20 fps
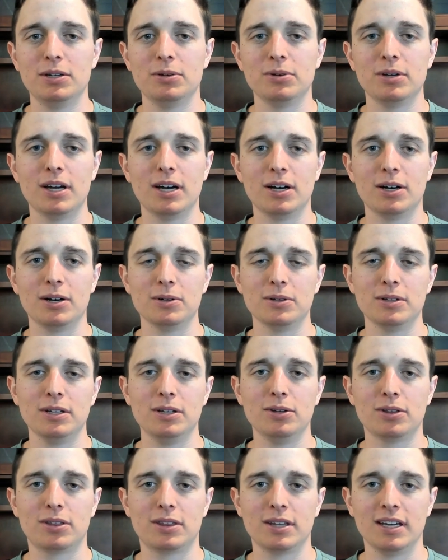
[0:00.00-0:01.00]
you know that
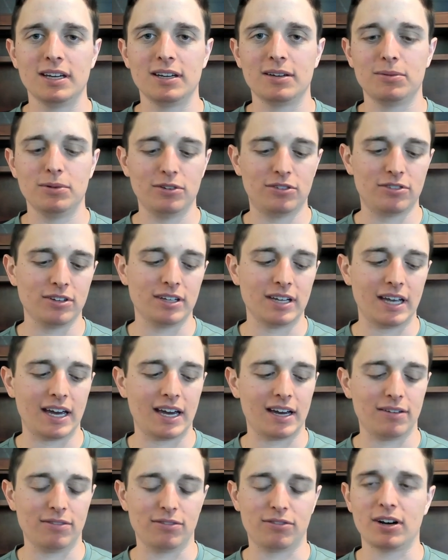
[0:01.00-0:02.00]
you think we should
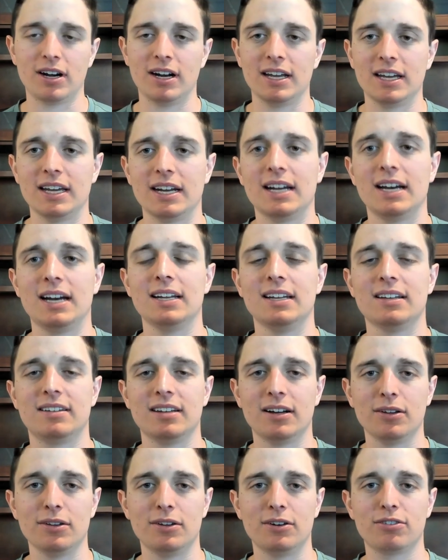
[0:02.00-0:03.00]
have try to get on to
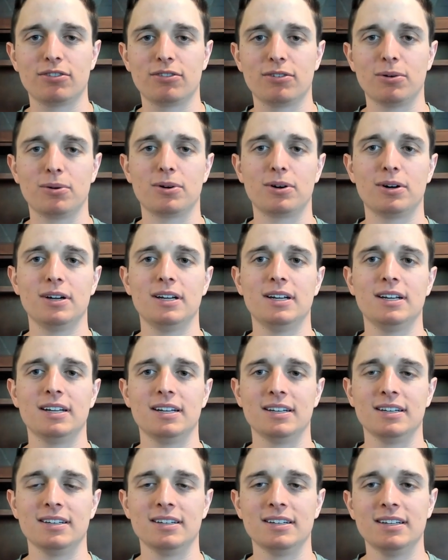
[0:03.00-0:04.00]
tell their story
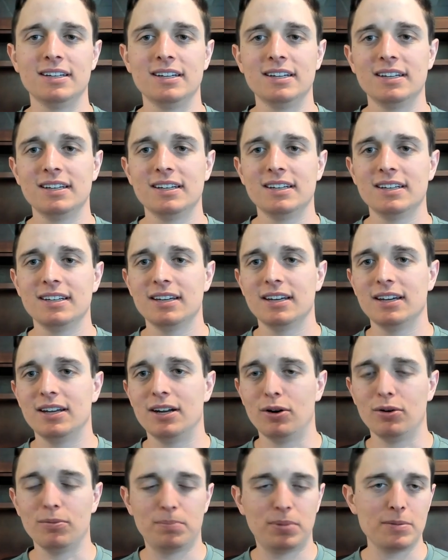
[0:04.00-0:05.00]
and you
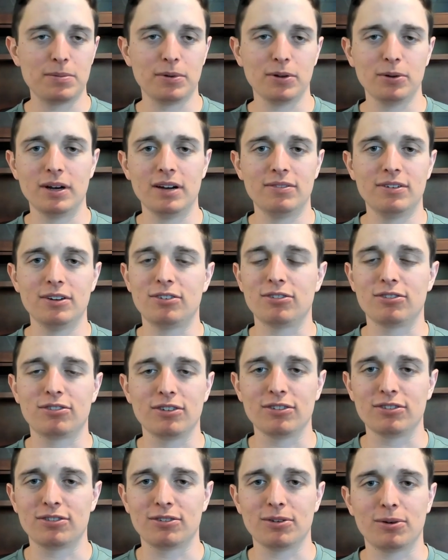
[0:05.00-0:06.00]
know people who have
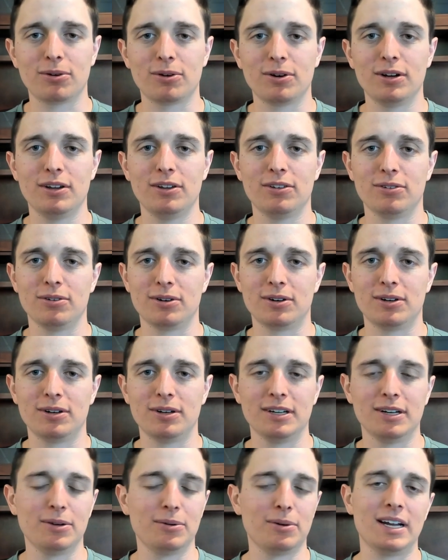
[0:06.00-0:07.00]
interesting stories or
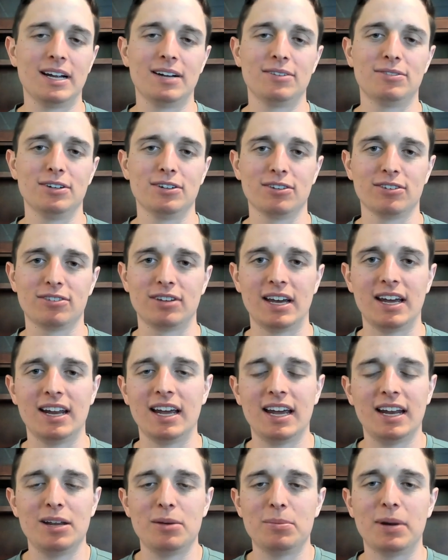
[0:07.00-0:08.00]
you know whatever, just
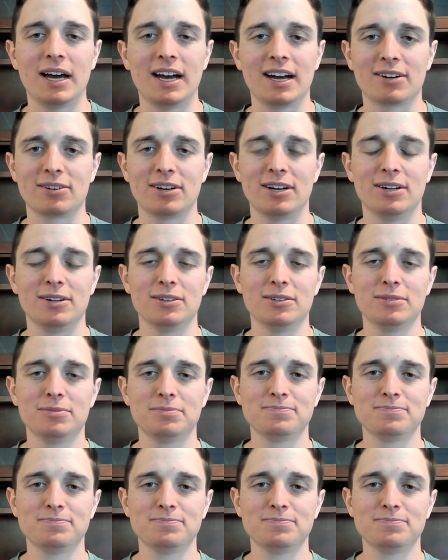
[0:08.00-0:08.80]
any background